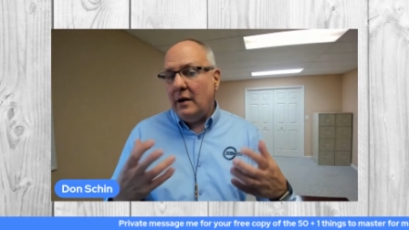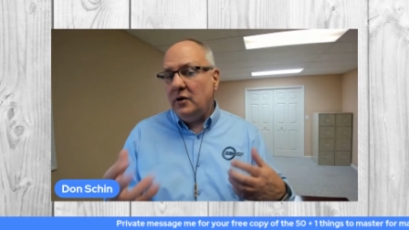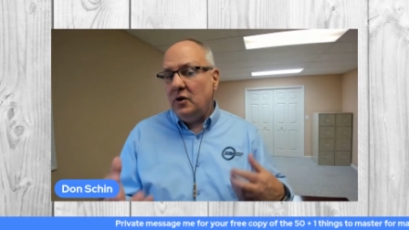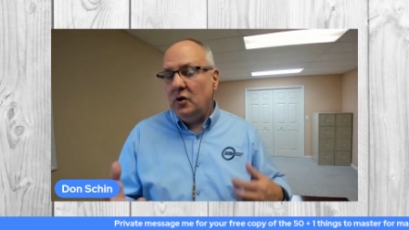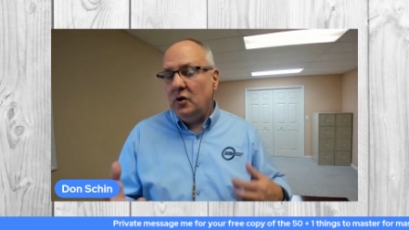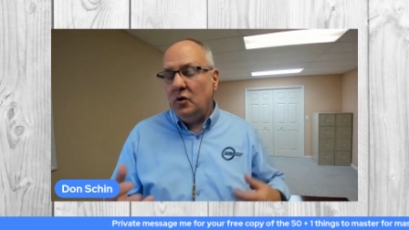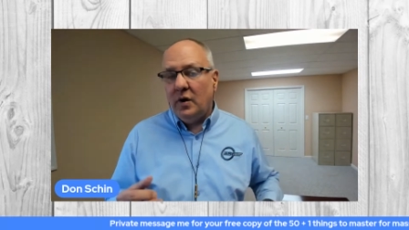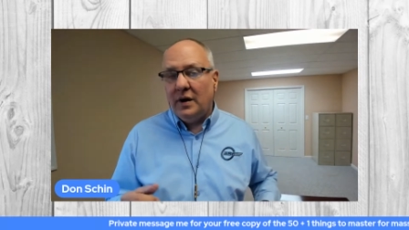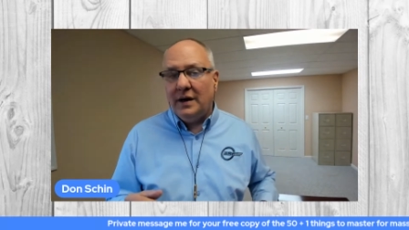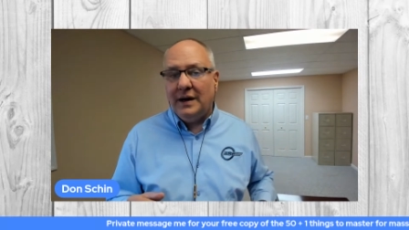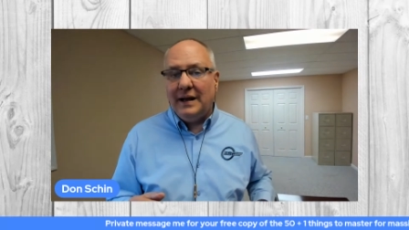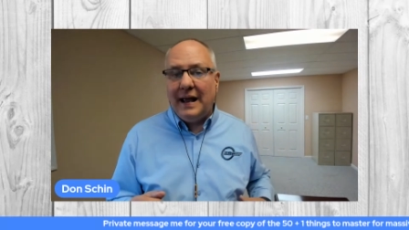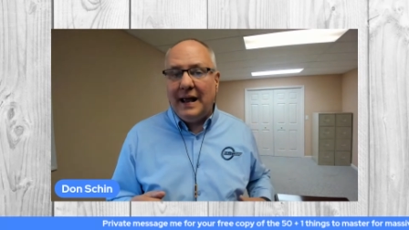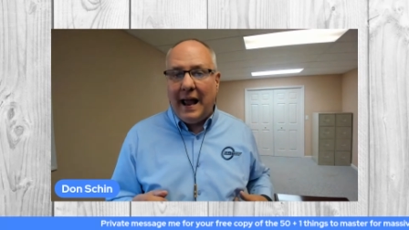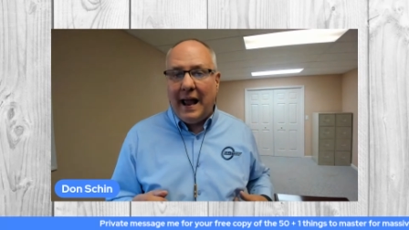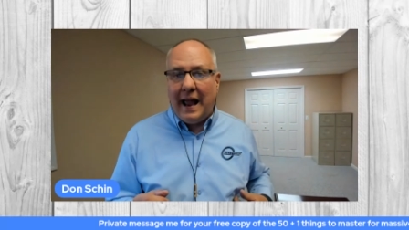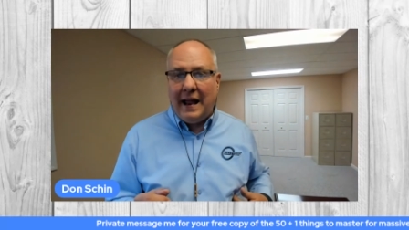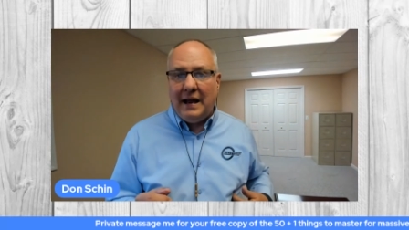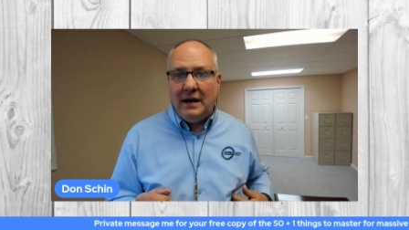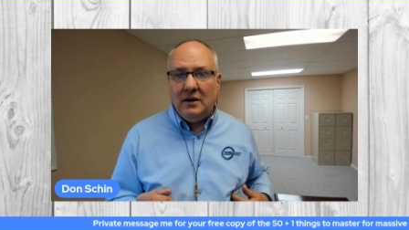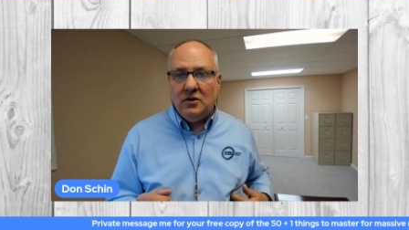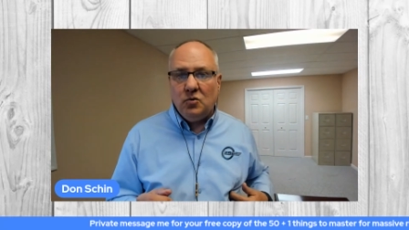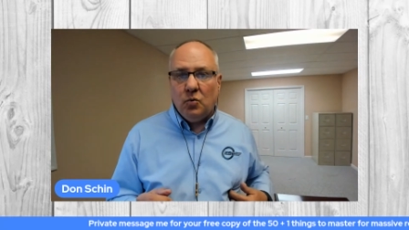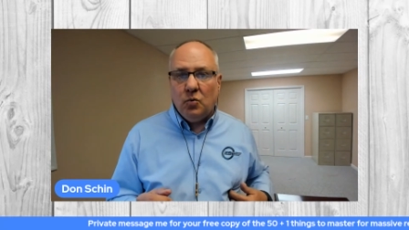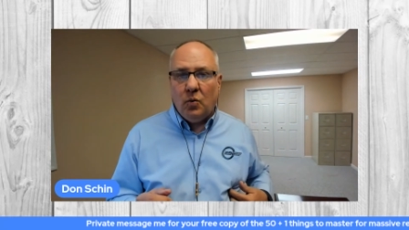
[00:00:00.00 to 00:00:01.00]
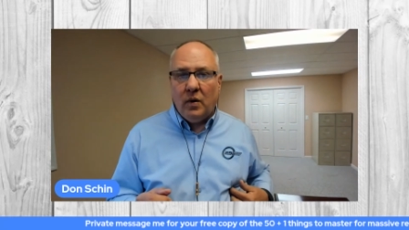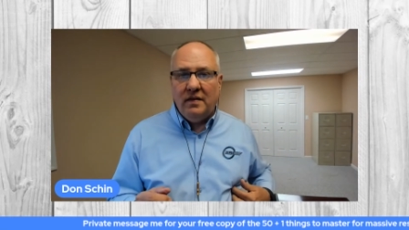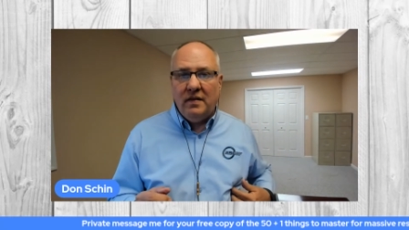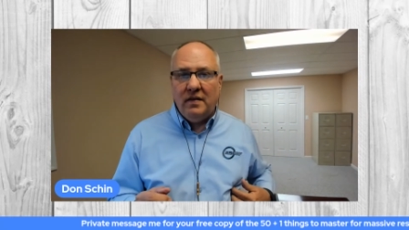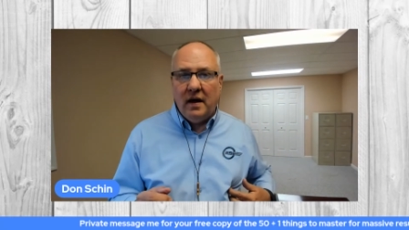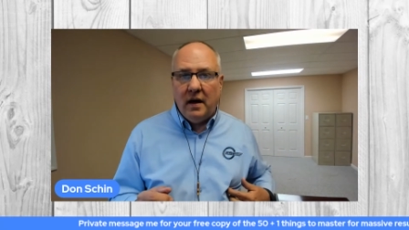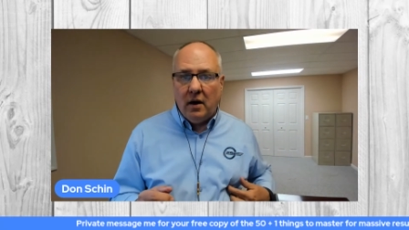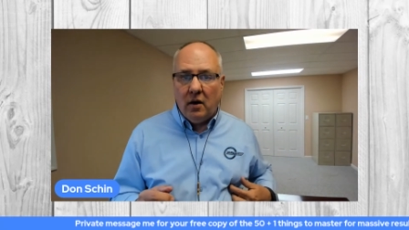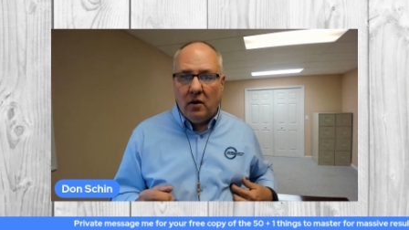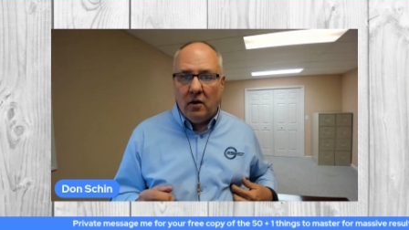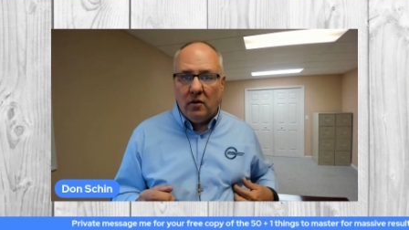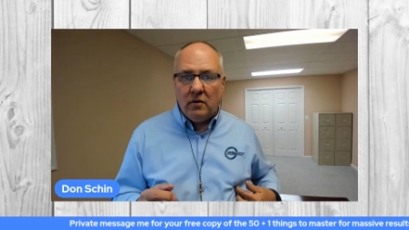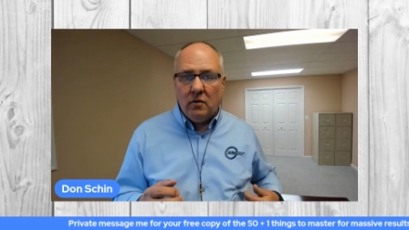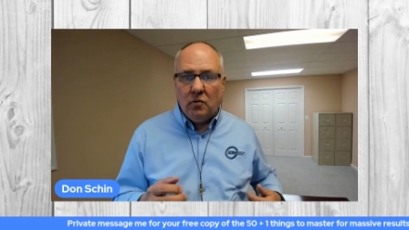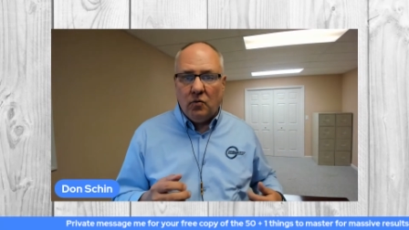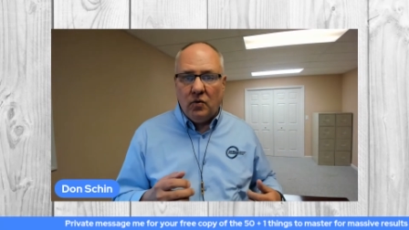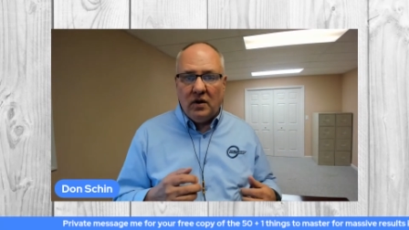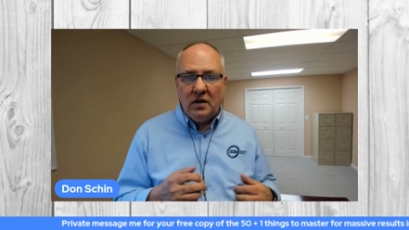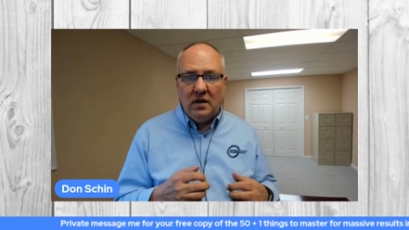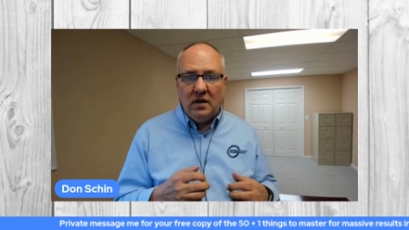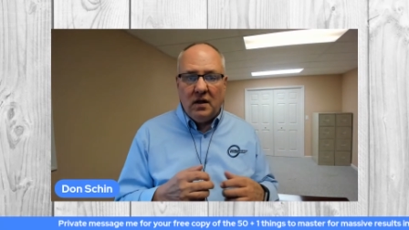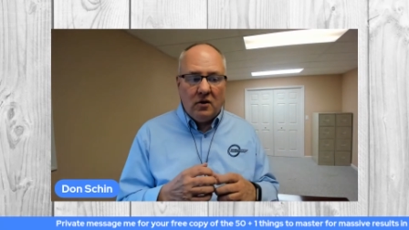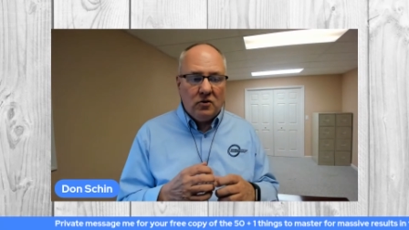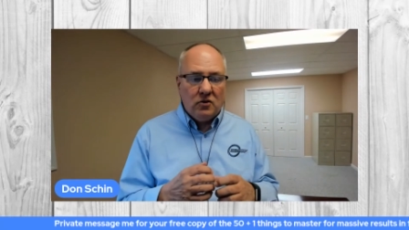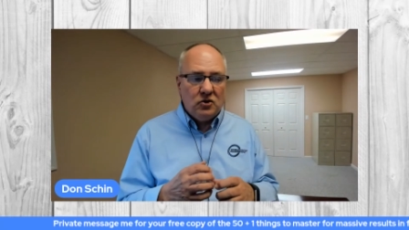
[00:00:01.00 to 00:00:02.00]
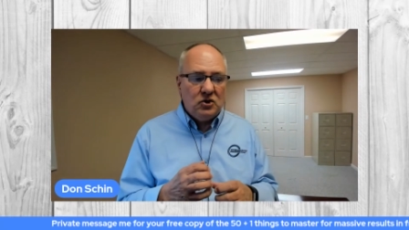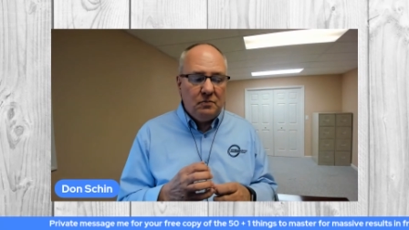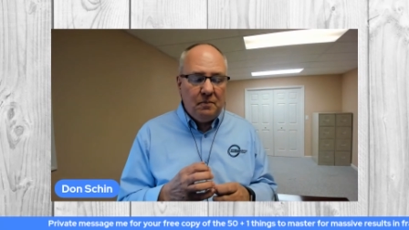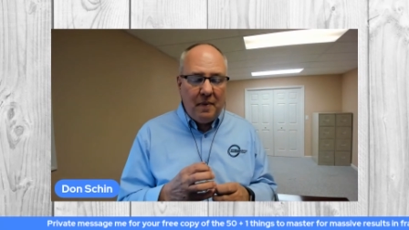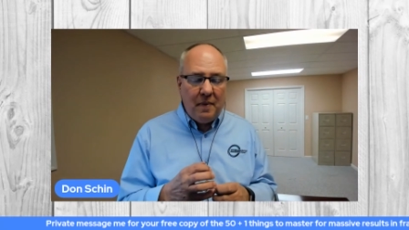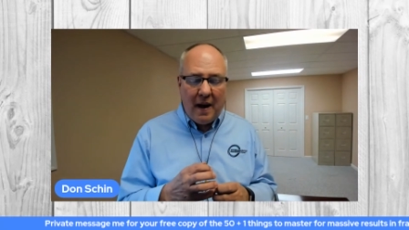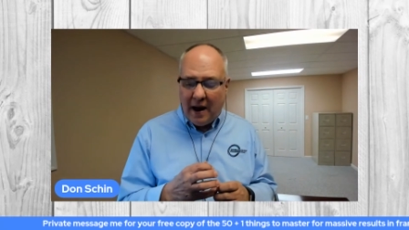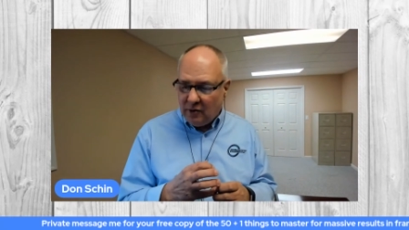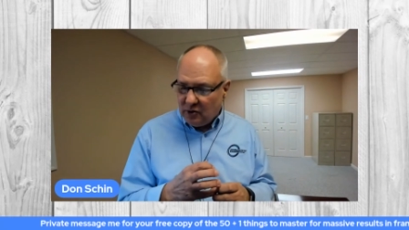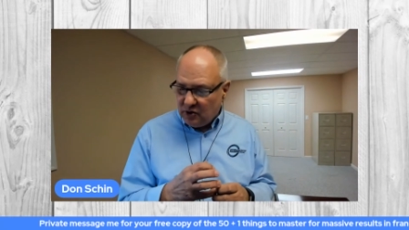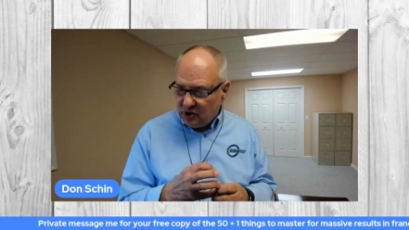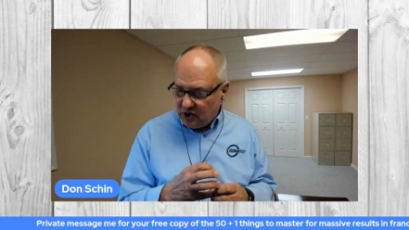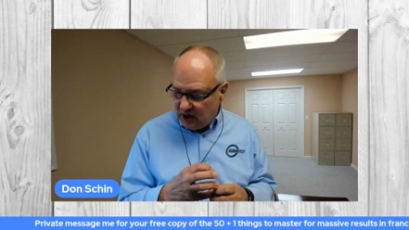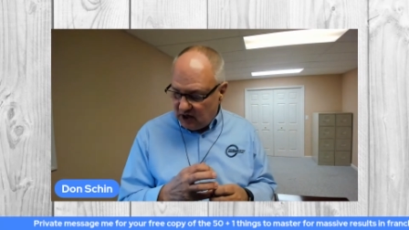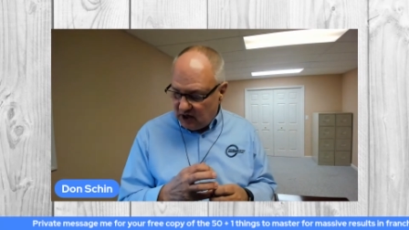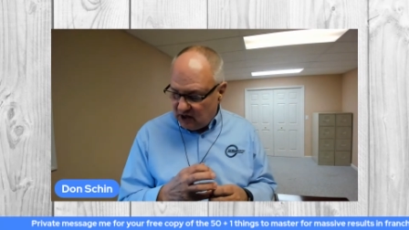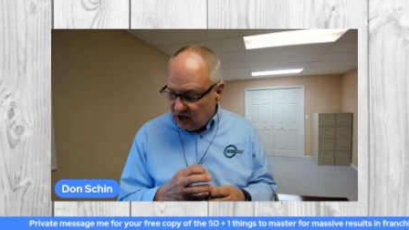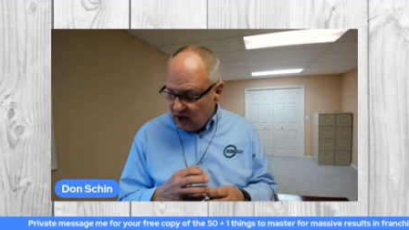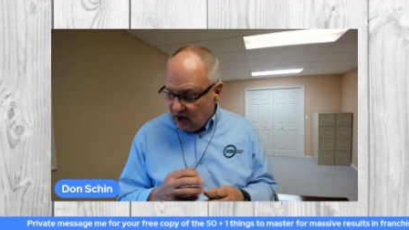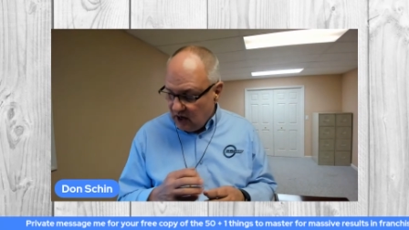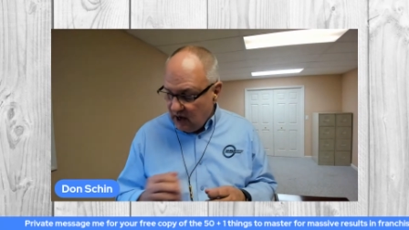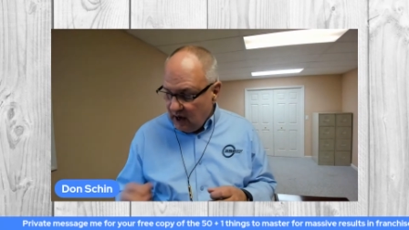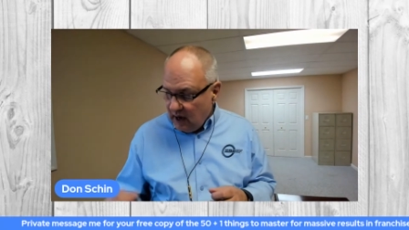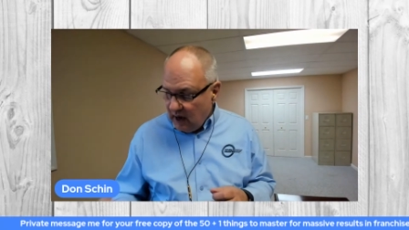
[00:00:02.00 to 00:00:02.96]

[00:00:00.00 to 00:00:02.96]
you to engage with their spouses.